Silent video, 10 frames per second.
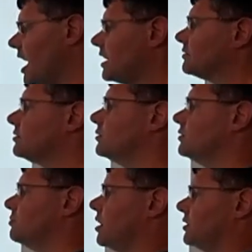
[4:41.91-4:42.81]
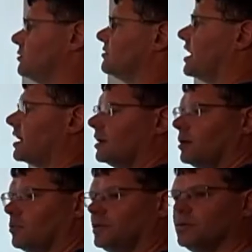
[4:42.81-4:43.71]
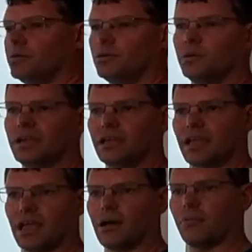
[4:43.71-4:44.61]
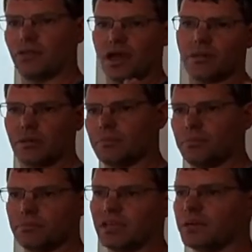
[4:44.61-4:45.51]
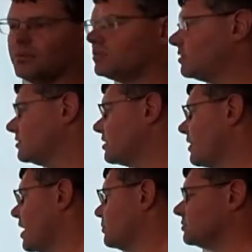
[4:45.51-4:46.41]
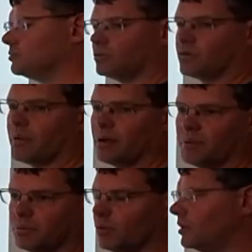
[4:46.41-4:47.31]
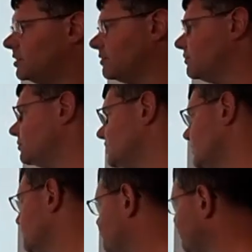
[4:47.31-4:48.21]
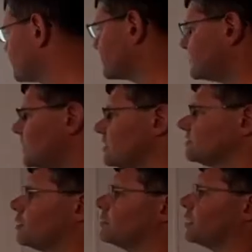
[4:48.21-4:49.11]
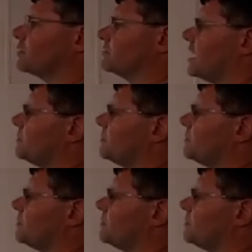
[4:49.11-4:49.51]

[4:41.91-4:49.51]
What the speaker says: and 2, you might use that when you're linking it up with other tables and things like that, which we'll talk about a bit more in the future. So we've got the